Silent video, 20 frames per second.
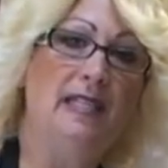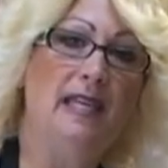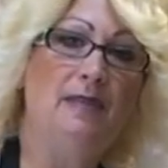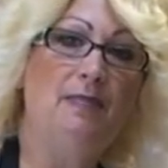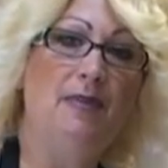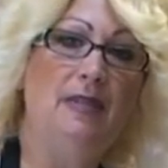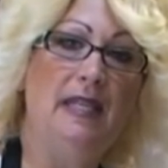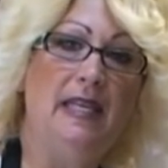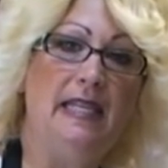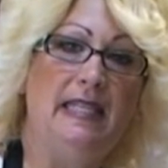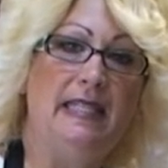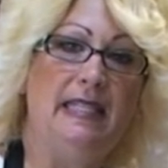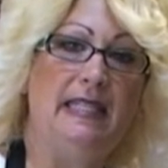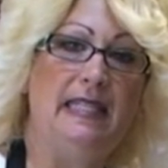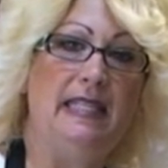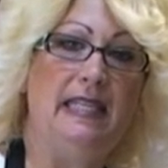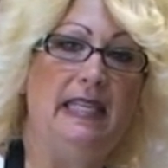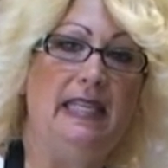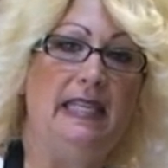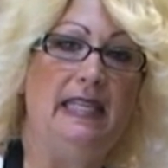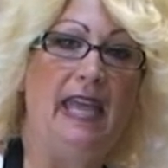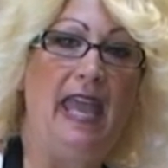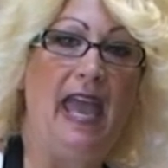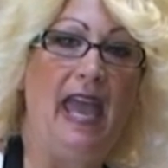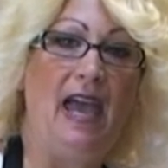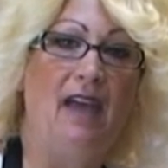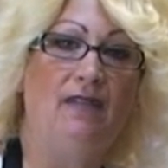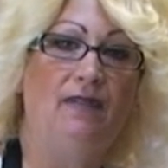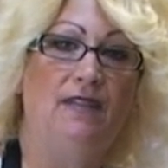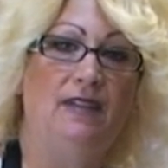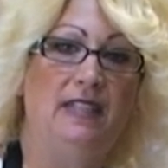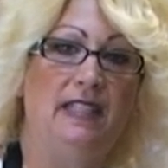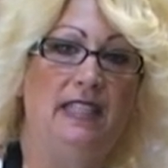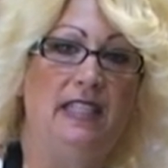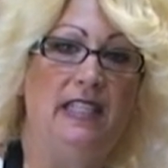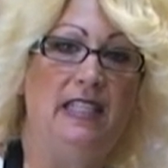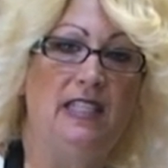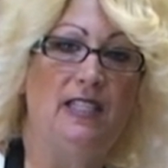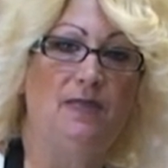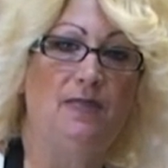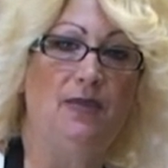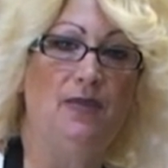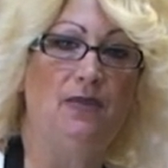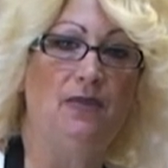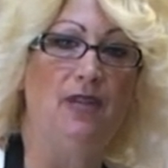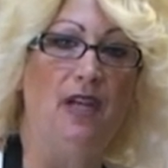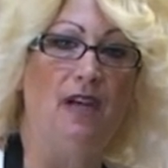I placed the half a teaspoon